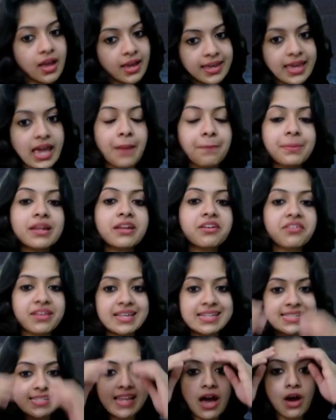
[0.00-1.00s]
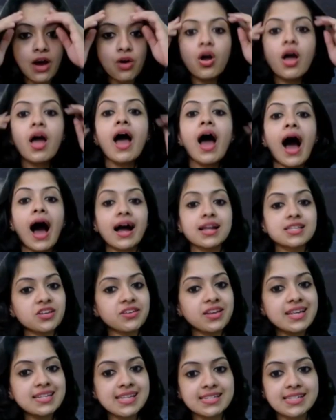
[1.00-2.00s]
capillaries now.
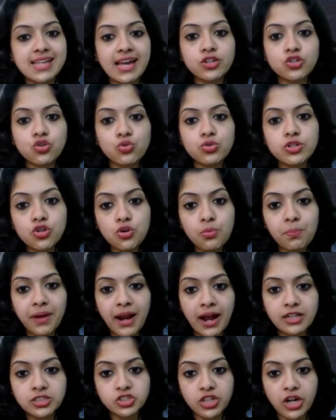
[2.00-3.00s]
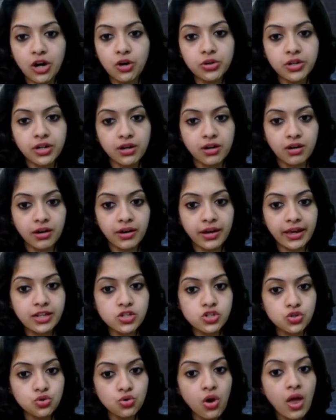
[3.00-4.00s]
Arteries, as I told you, branch out
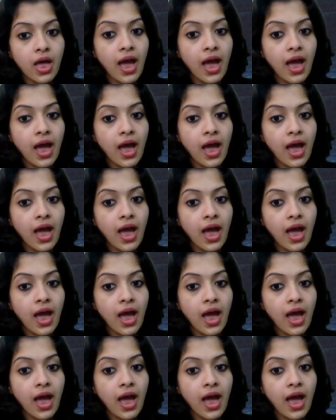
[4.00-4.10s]
into